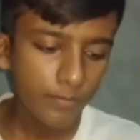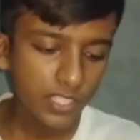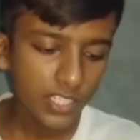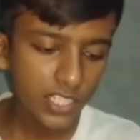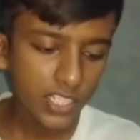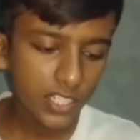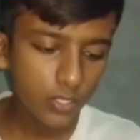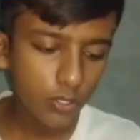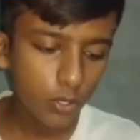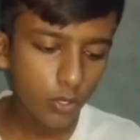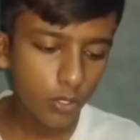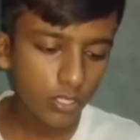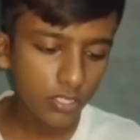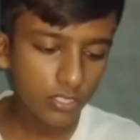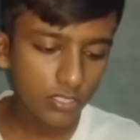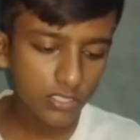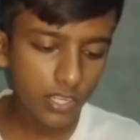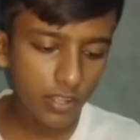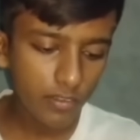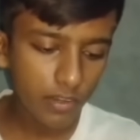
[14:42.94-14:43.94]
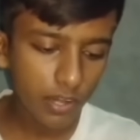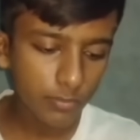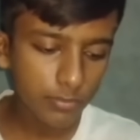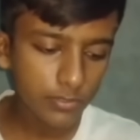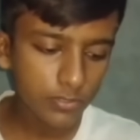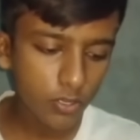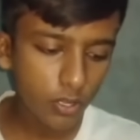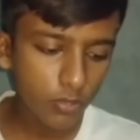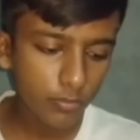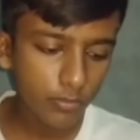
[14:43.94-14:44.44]
Seed coat
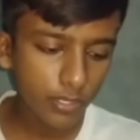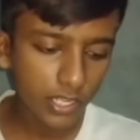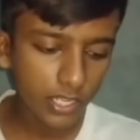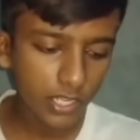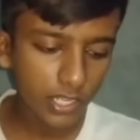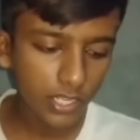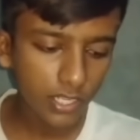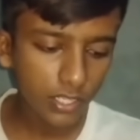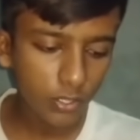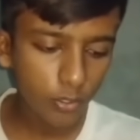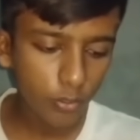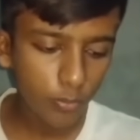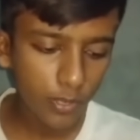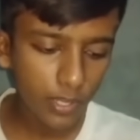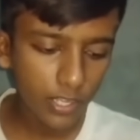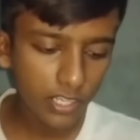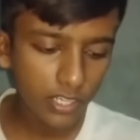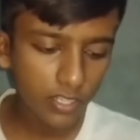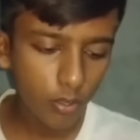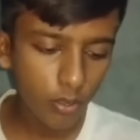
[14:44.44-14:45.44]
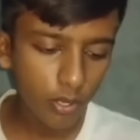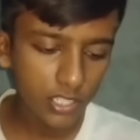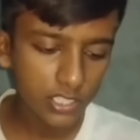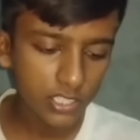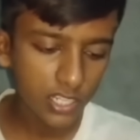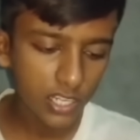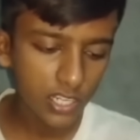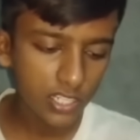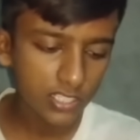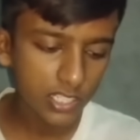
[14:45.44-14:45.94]
develops from integument
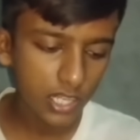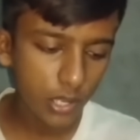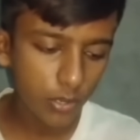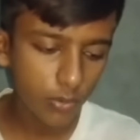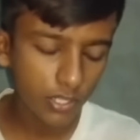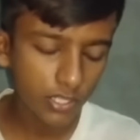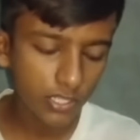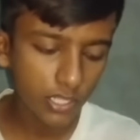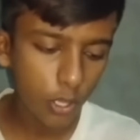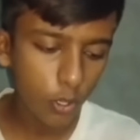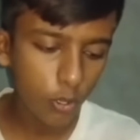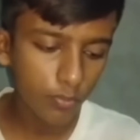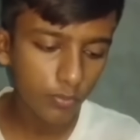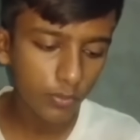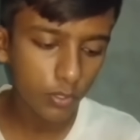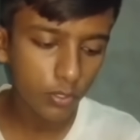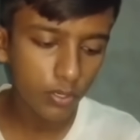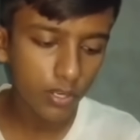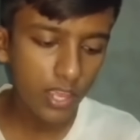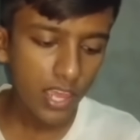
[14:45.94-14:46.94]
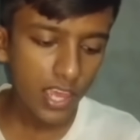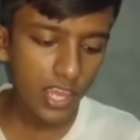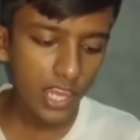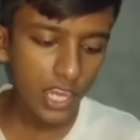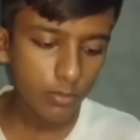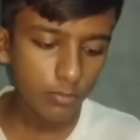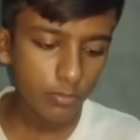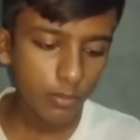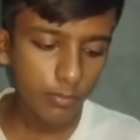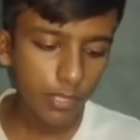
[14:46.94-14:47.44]
originally surrounding the ovule.
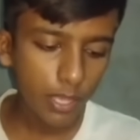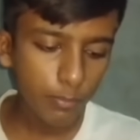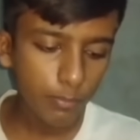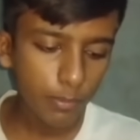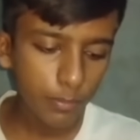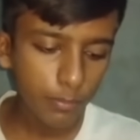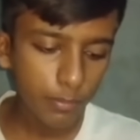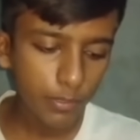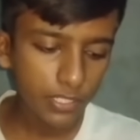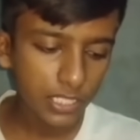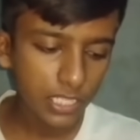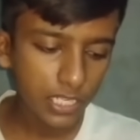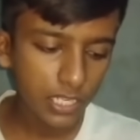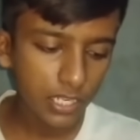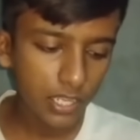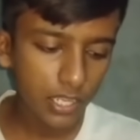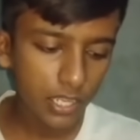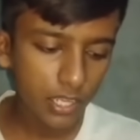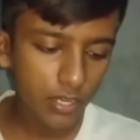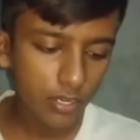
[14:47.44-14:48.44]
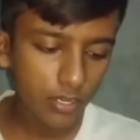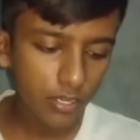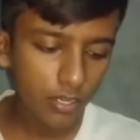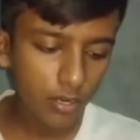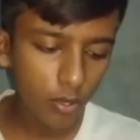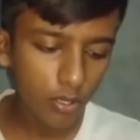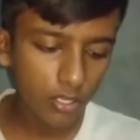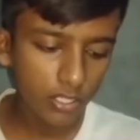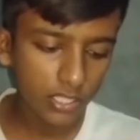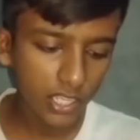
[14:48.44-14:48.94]
It may be a paper-thin layer
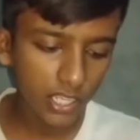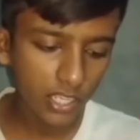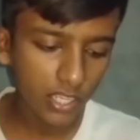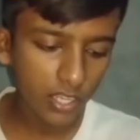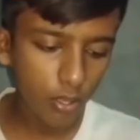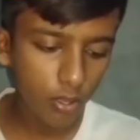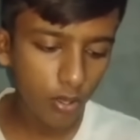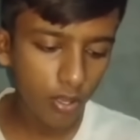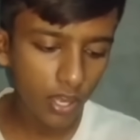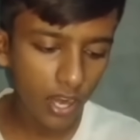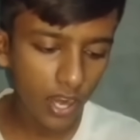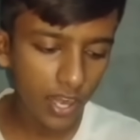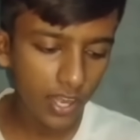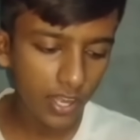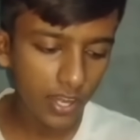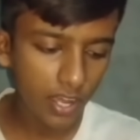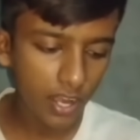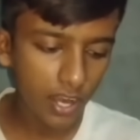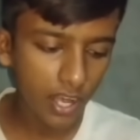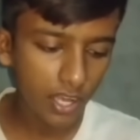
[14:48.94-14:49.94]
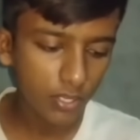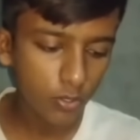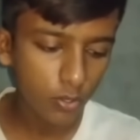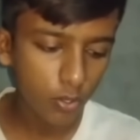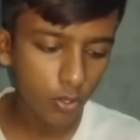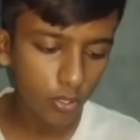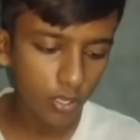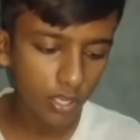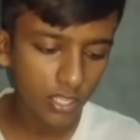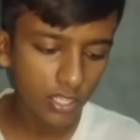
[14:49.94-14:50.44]
or thick and hard
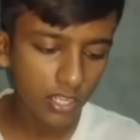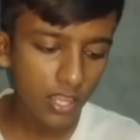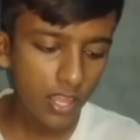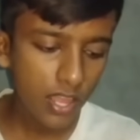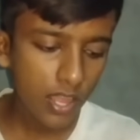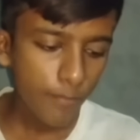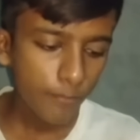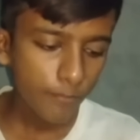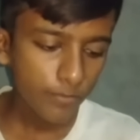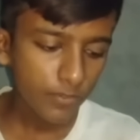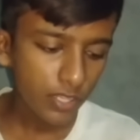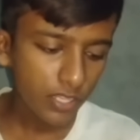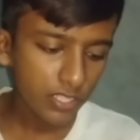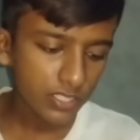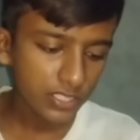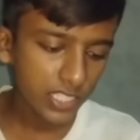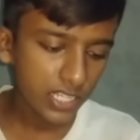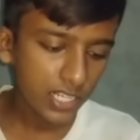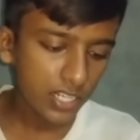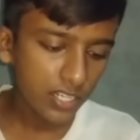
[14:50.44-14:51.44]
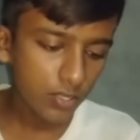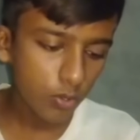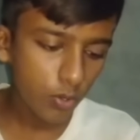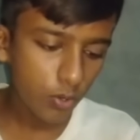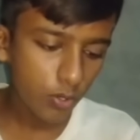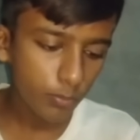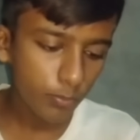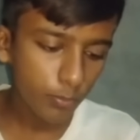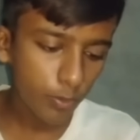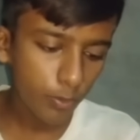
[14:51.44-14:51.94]
coconut. Seed
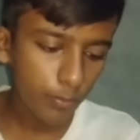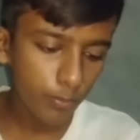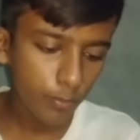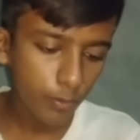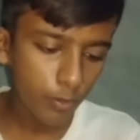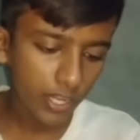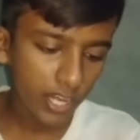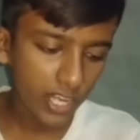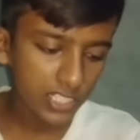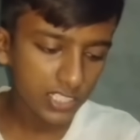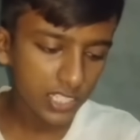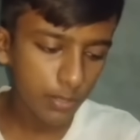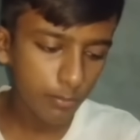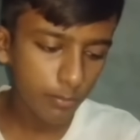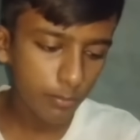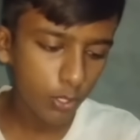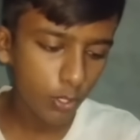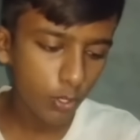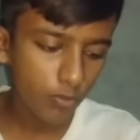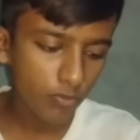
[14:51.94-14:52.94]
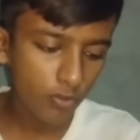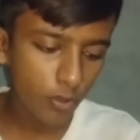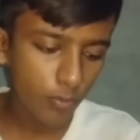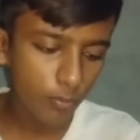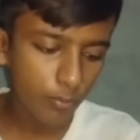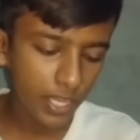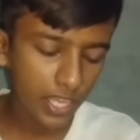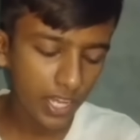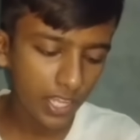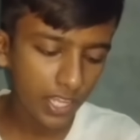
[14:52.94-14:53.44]
coat protects embryo
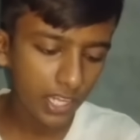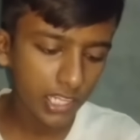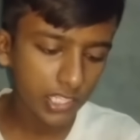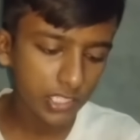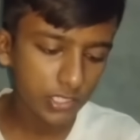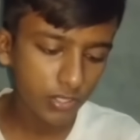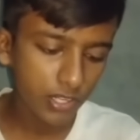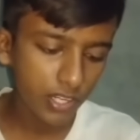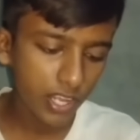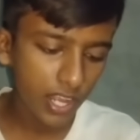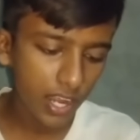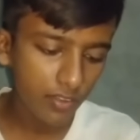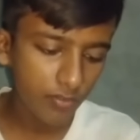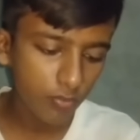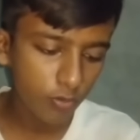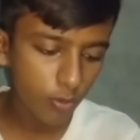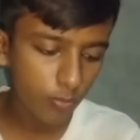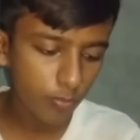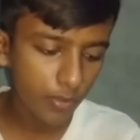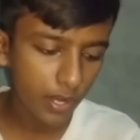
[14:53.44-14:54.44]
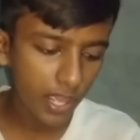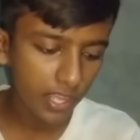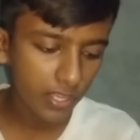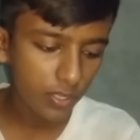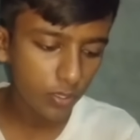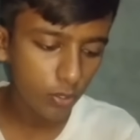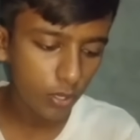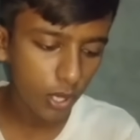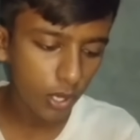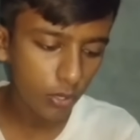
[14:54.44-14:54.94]
from mechanical injury and from
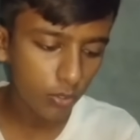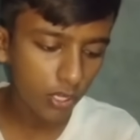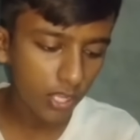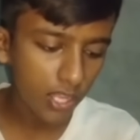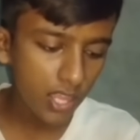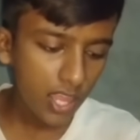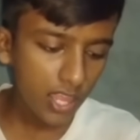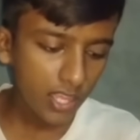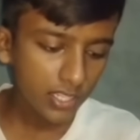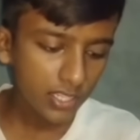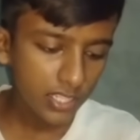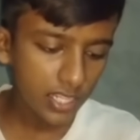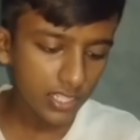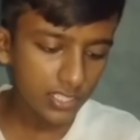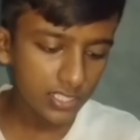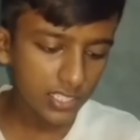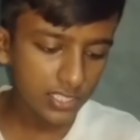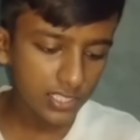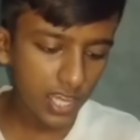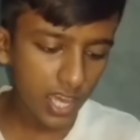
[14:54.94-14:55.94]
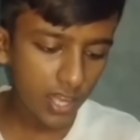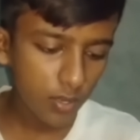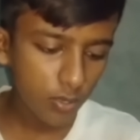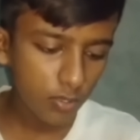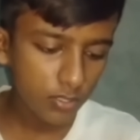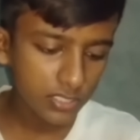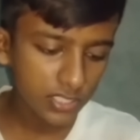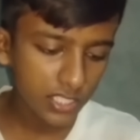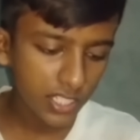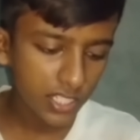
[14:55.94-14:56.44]
dying out. There is a scar
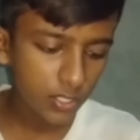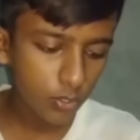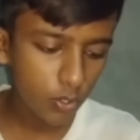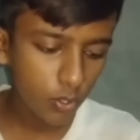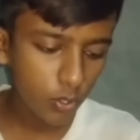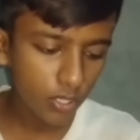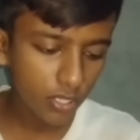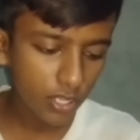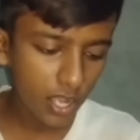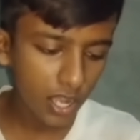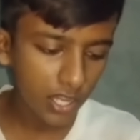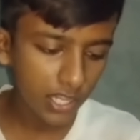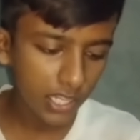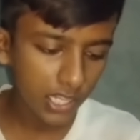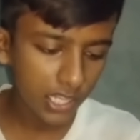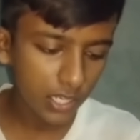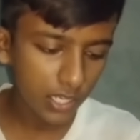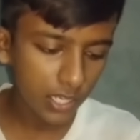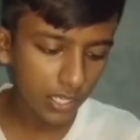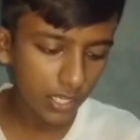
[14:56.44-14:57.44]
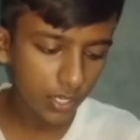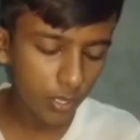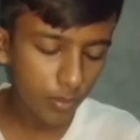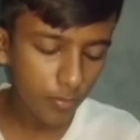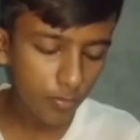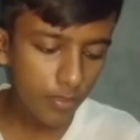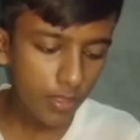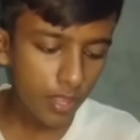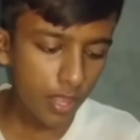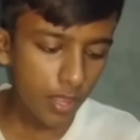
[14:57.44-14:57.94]
on seed coat called
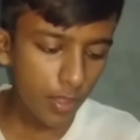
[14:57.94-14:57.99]
helium.